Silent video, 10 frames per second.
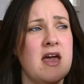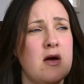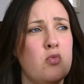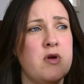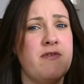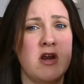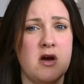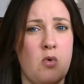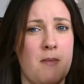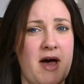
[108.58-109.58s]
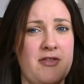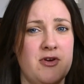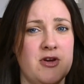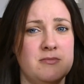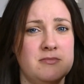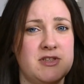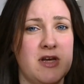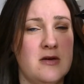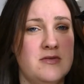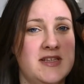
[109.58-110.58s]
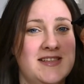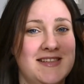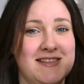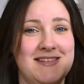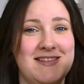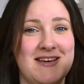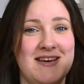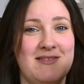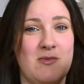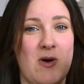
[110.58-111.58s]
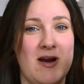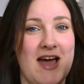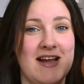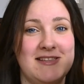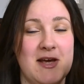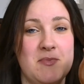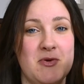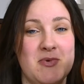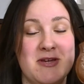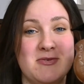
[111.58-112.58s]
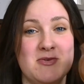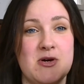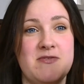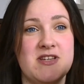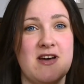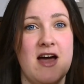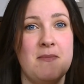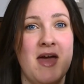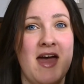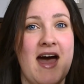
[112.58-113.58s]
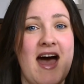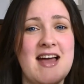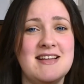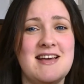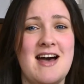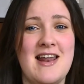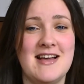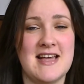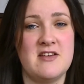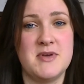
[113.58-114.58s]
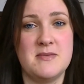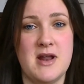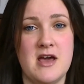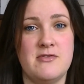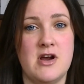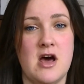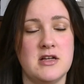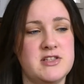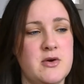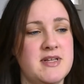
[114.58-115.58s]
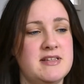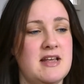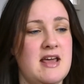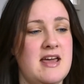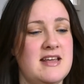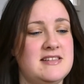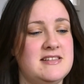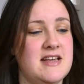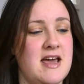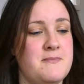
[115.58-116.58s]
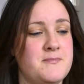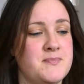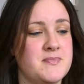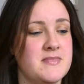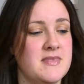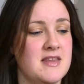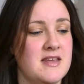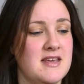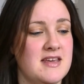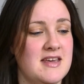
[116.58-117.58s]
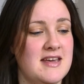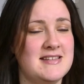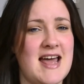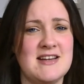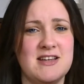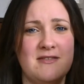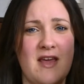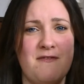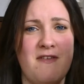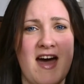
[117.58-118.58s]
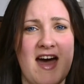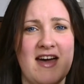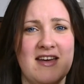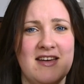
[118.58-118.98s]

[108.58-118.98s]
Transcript: We've only got one bathroom, so this is the one hand soap that we use all of the time, and I like to have people over a lot, so it's had a fair